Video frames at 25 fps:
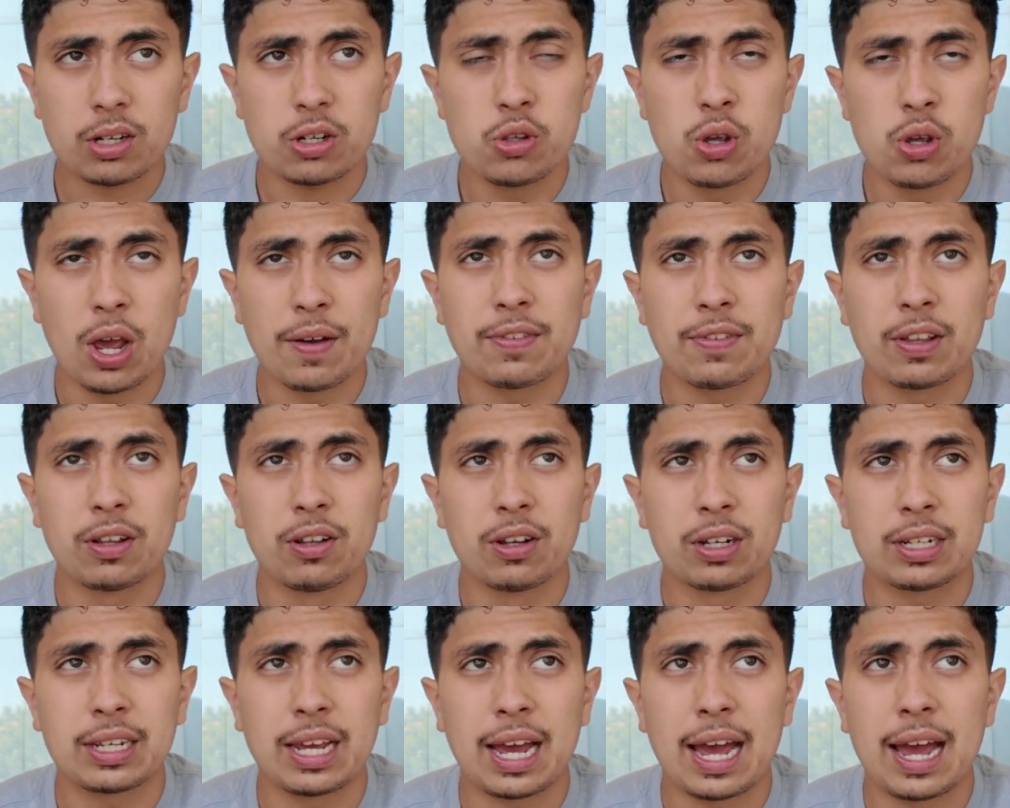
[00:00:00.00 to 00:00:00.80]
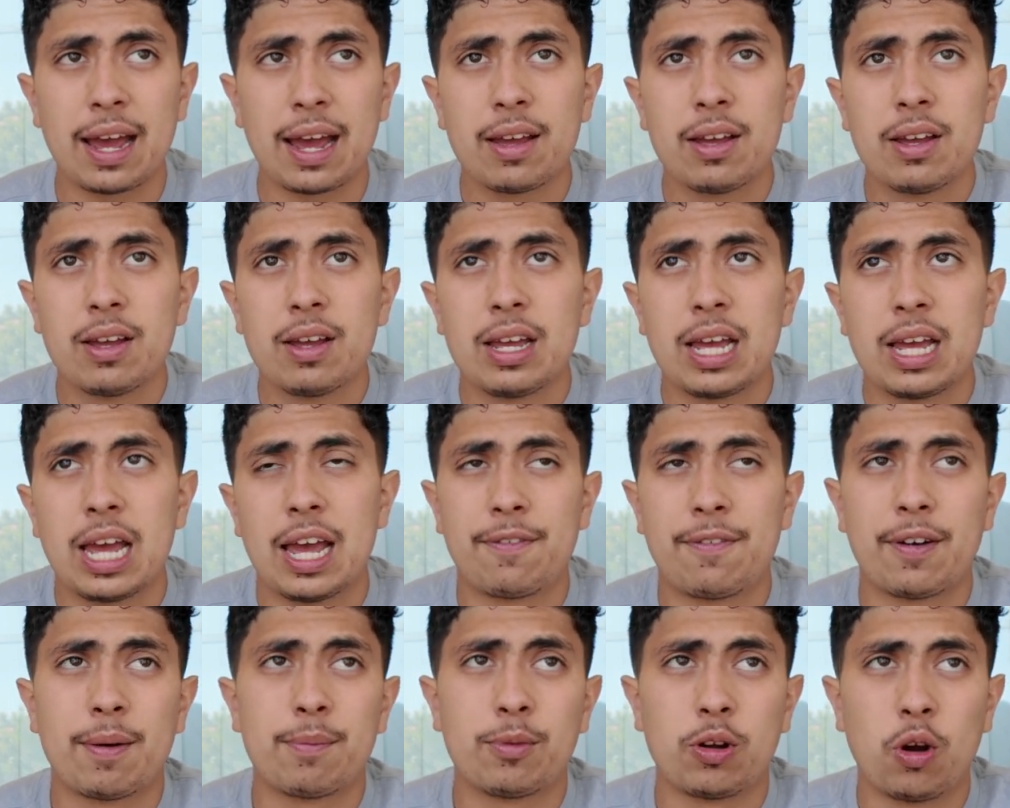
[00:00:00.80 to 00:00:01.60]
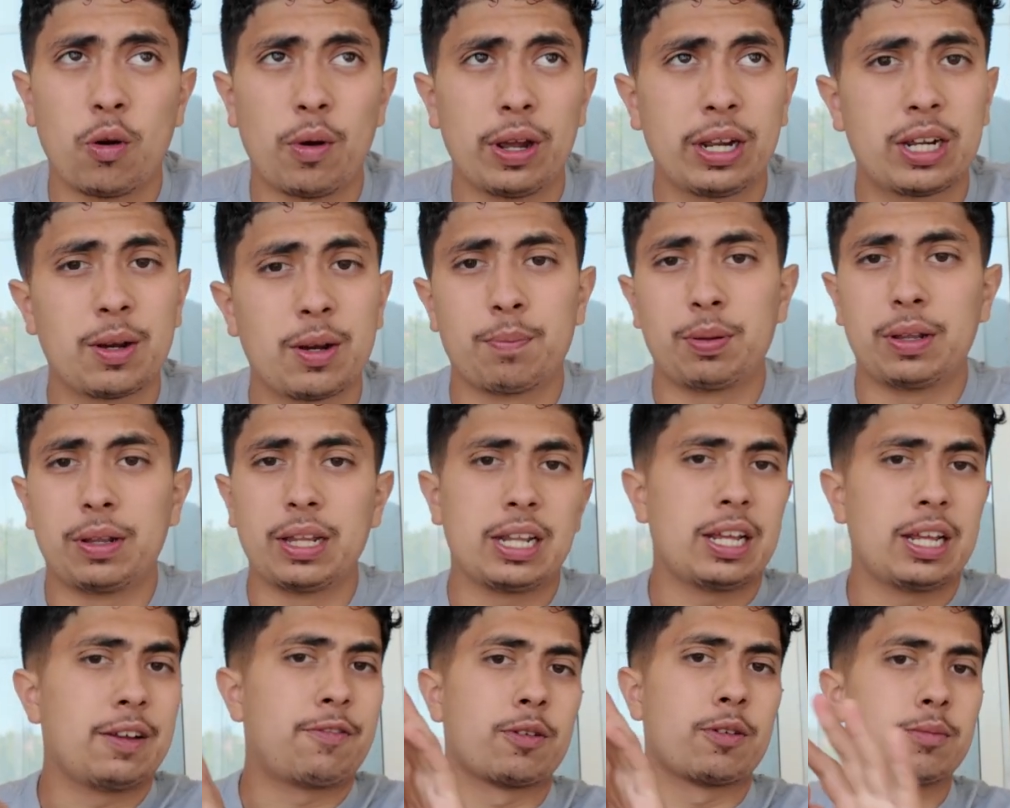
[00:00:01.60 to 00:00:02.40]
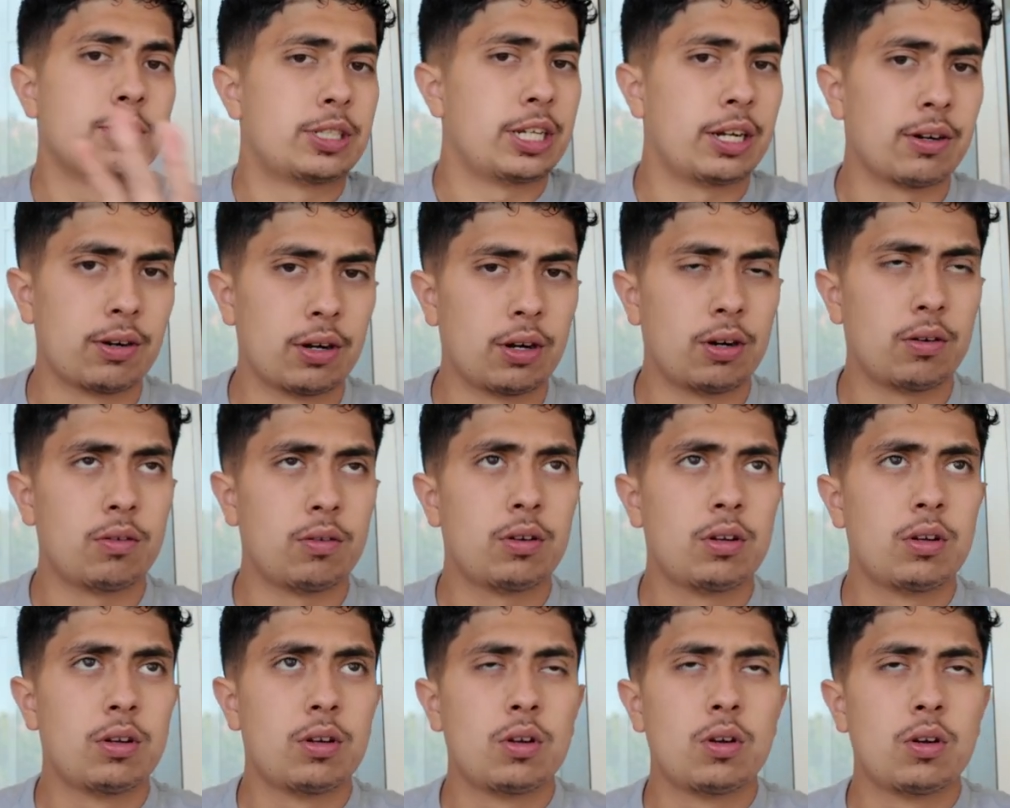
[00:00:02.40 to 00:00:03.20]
you have to look at, if I'm going completely from zero,